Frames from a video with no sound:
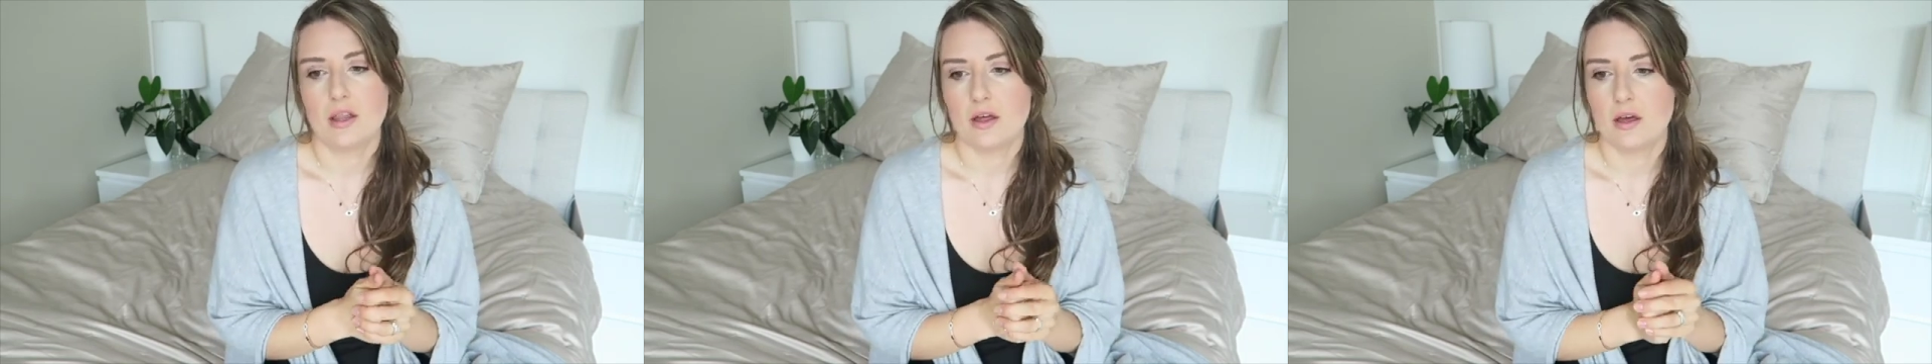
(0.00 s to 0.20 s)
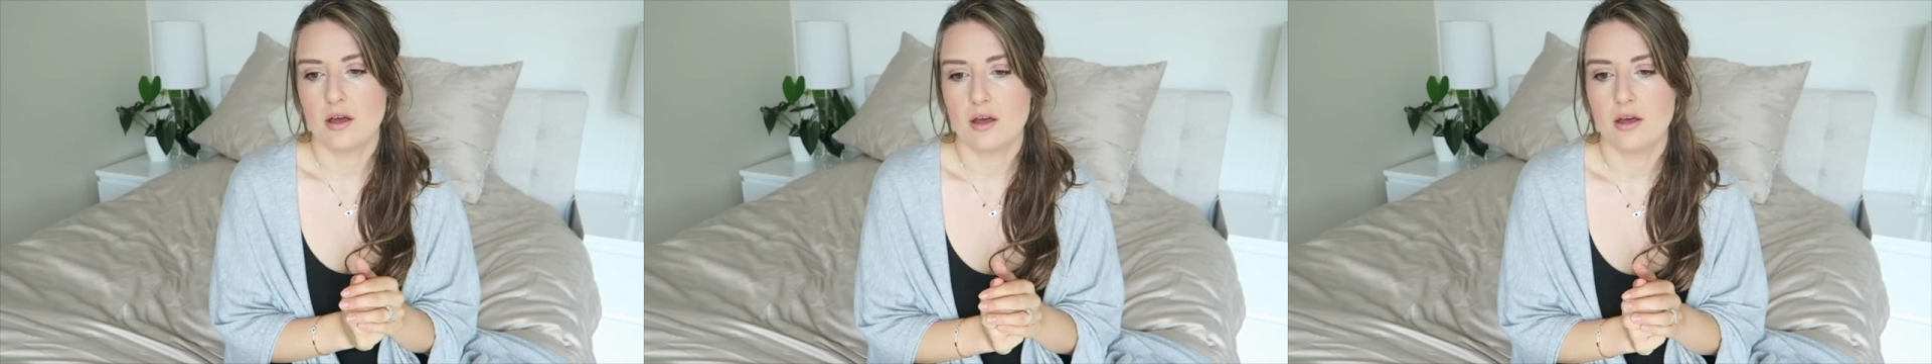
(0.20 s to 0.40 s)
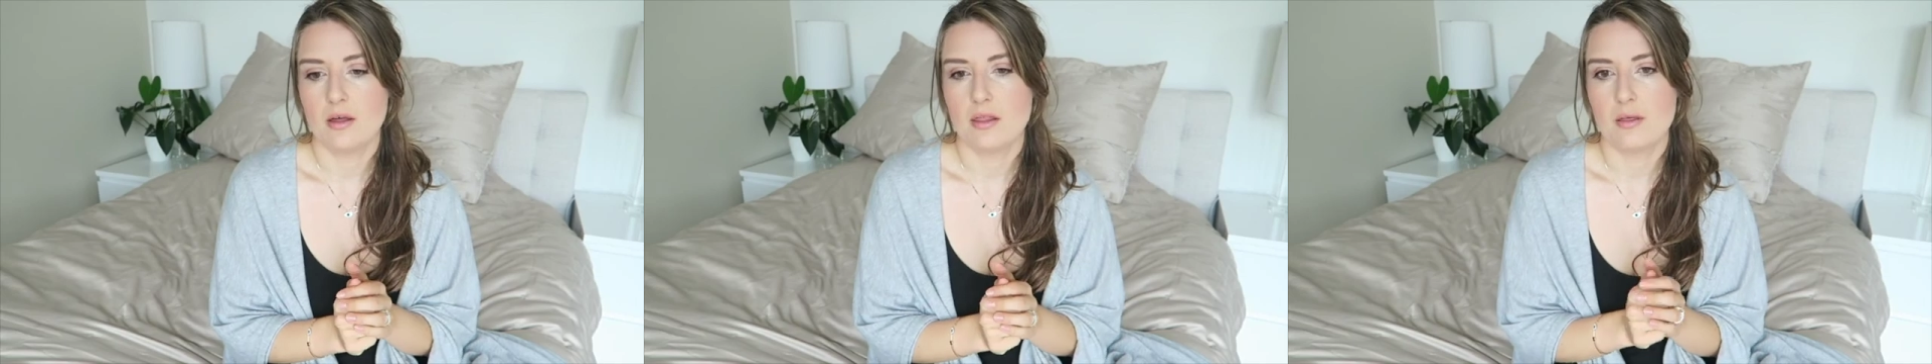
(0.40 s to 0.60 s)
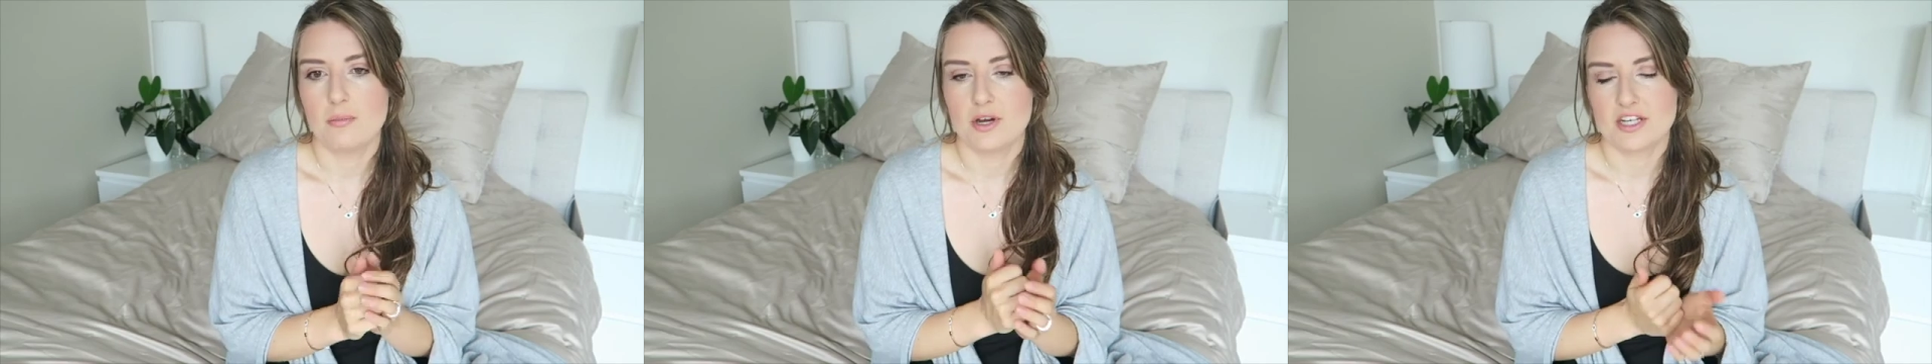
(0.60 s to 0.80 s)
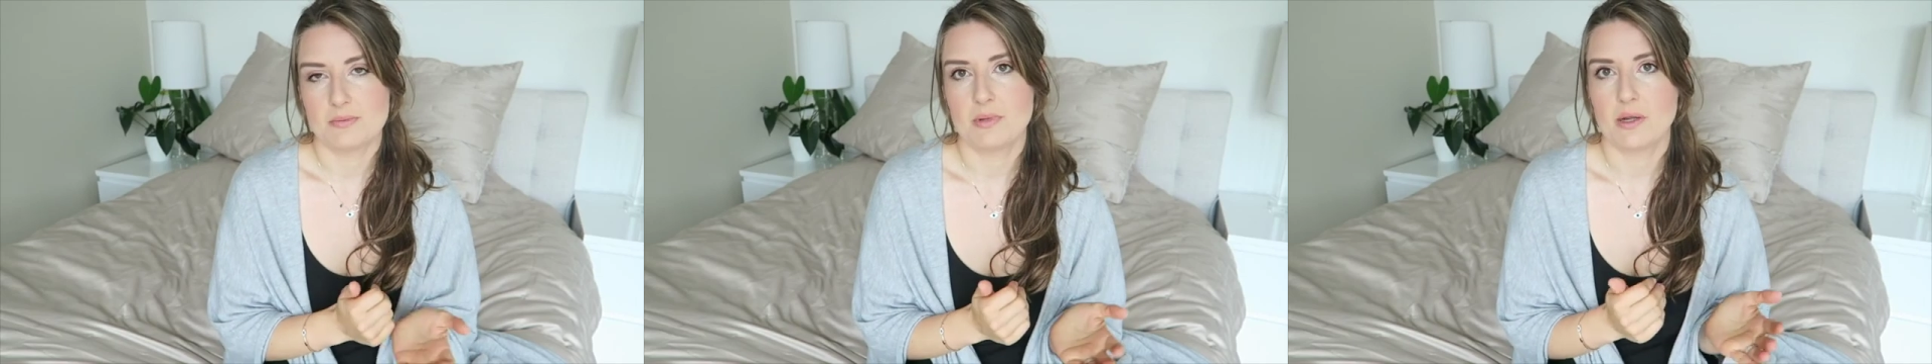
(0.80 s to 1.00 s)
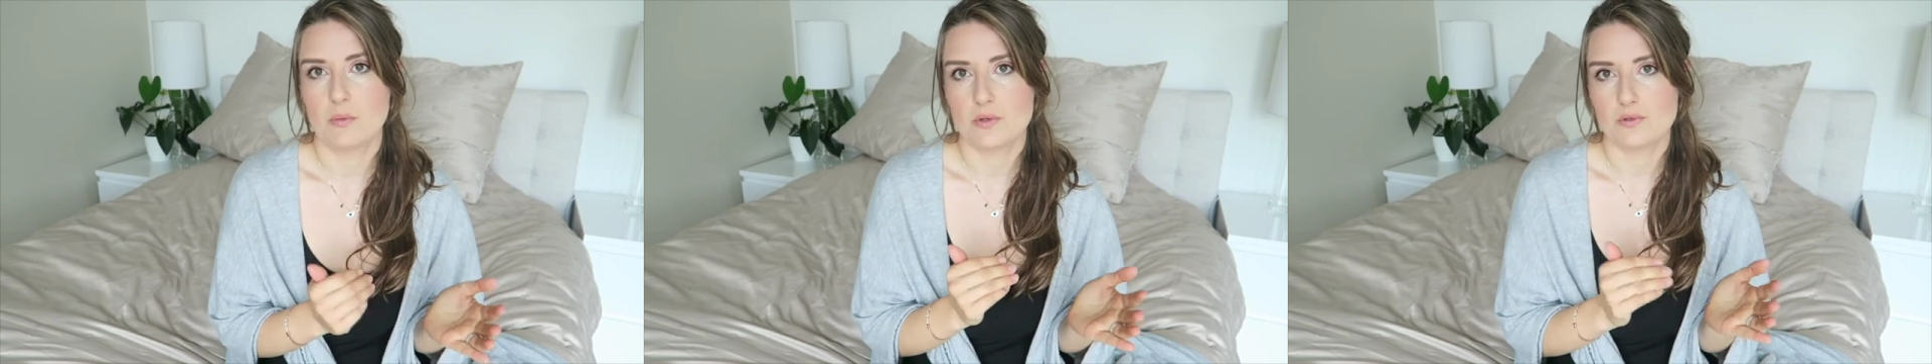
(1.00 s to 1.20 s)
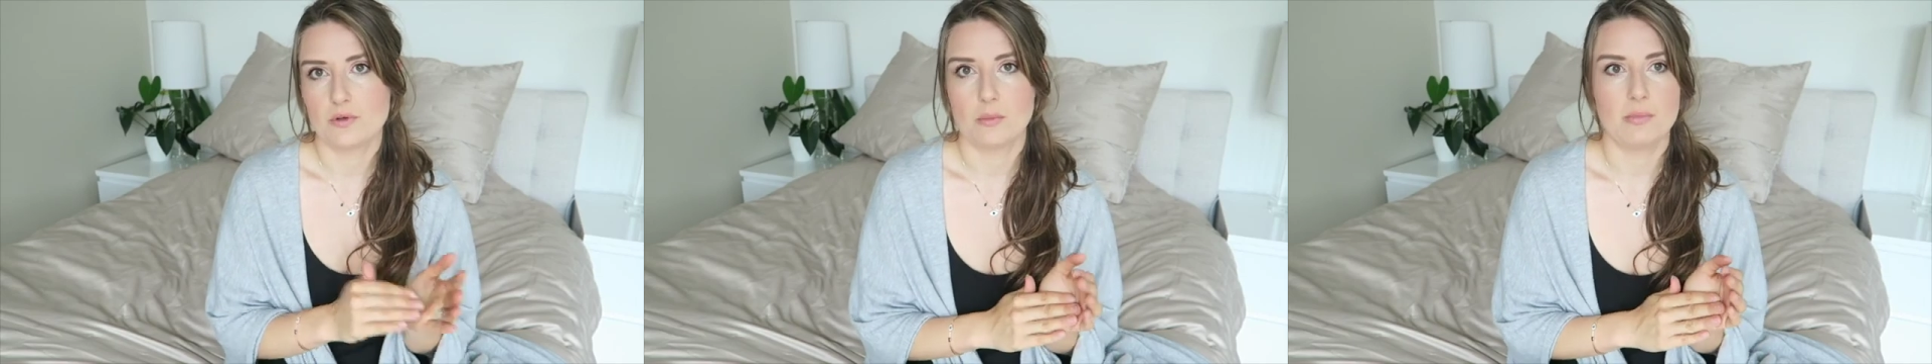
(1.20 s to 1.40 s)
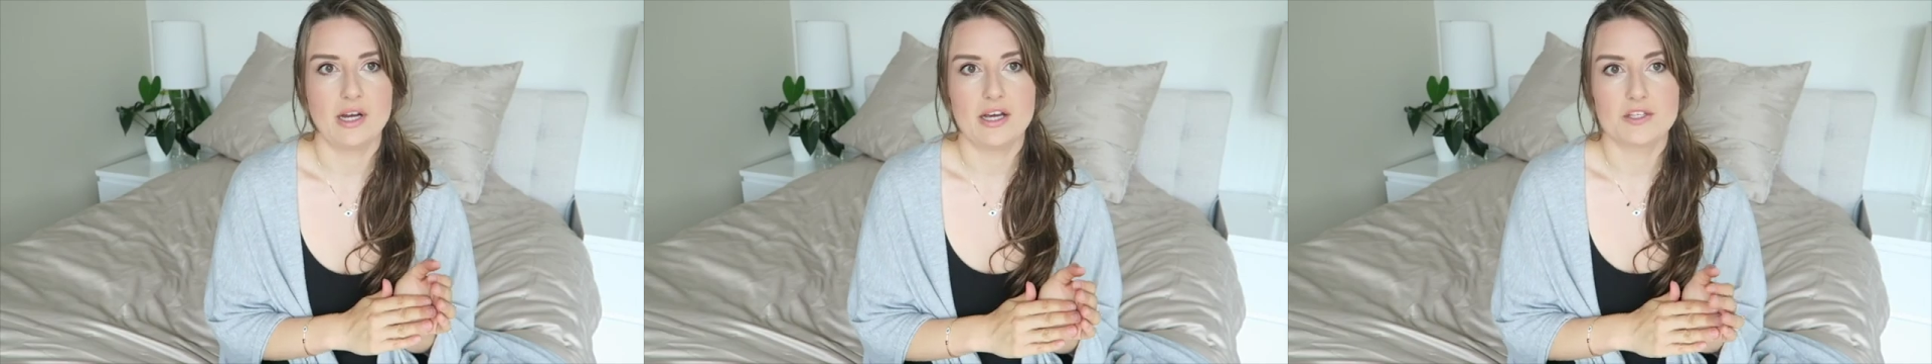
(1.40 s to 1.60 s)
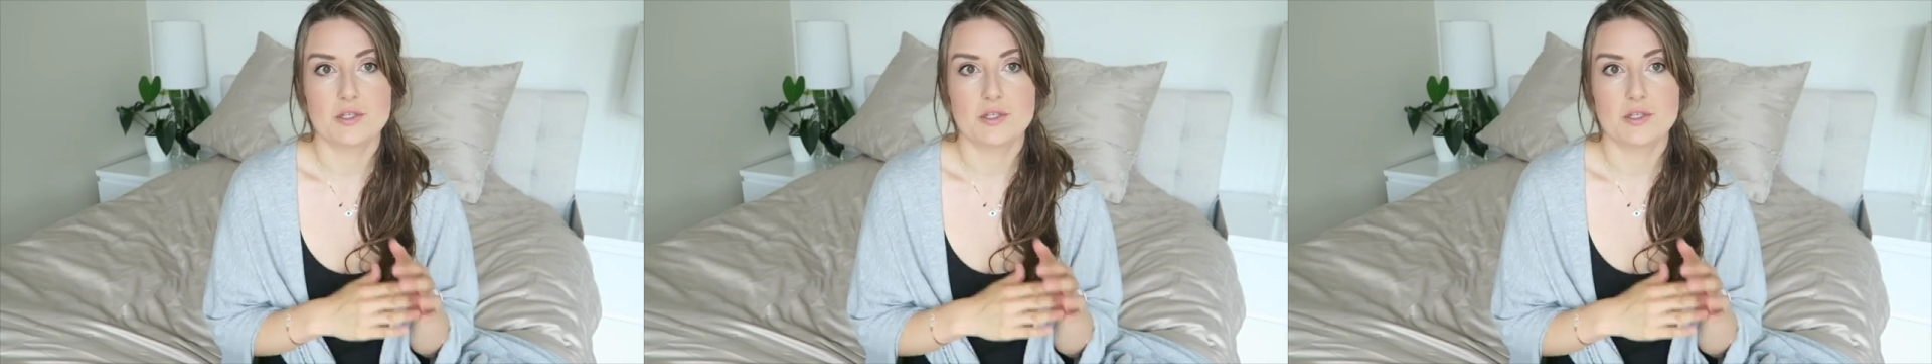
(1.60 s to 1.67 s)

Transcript: the breast milk with formula.